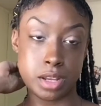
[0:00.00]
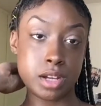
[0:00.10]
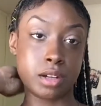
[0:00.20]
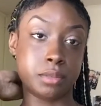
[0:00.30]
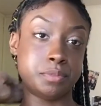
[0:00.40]

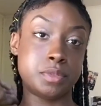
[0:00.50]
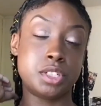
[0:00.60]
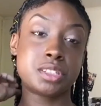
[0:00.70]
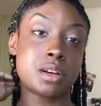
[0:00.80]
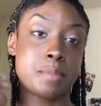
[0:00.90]
Yeah,
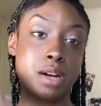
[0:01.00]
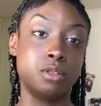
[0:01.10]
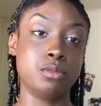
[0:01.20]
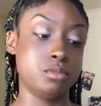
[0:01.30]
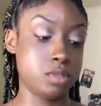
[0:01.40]
just come out.
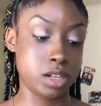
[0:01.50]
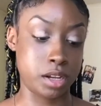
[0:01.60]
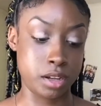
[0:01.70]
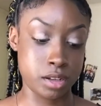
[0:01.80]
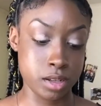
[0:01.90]

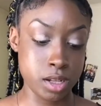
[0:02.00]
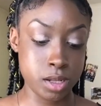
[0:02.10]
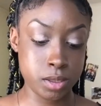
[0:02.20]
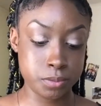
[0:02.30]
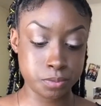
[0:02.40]
Like,
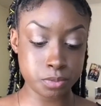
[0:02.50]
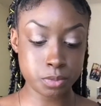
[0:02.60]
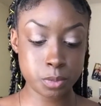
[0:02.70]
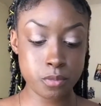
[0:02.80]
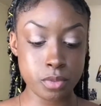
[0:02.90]

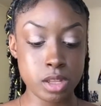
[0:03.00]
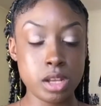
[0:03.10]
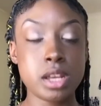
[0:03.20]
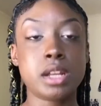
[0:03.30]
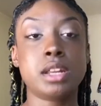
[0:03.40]

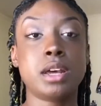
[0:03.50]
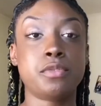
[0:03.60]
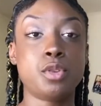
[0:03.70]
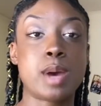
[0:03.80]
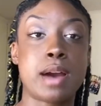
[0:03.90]
and
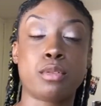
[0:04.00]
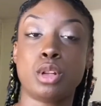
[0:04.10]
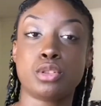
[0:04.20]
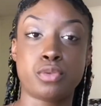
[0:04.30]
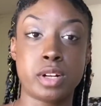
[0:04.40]
if you have
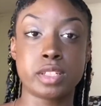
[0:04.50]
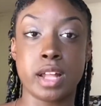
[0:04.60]
close friends